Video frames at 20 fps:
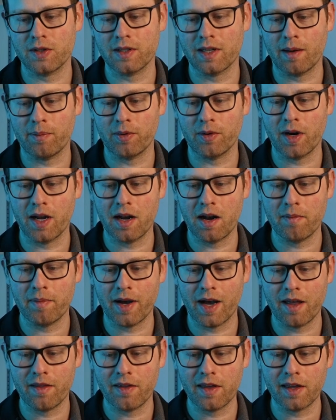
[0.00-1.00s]
separated
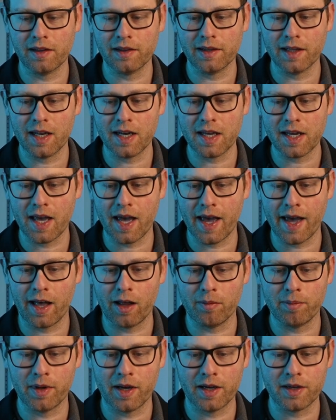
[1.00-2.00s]
by the linea
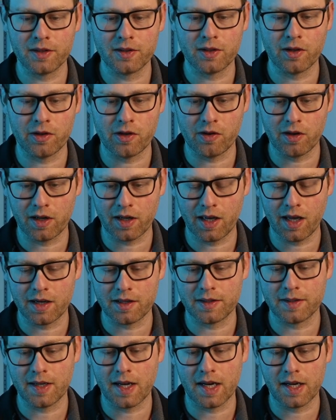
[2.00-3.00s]
alba, so you can kind of
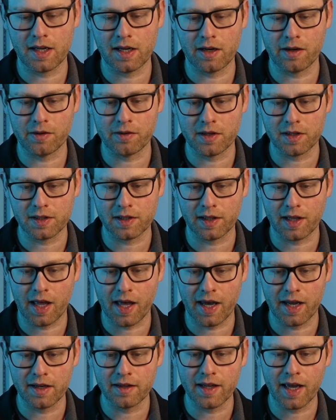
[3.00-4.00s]
see it here, this
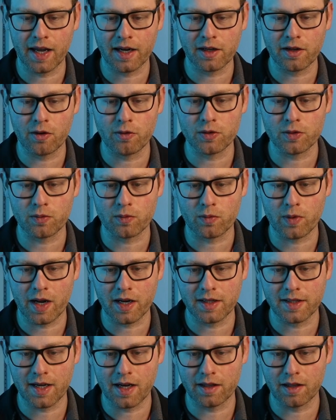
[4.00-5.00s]
line line that goes
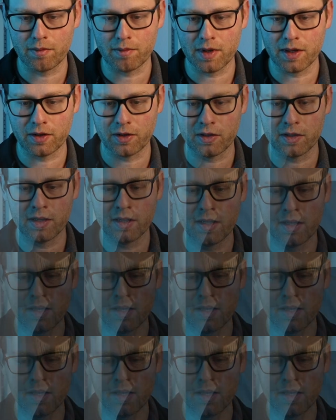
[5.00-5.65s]
right down the middle.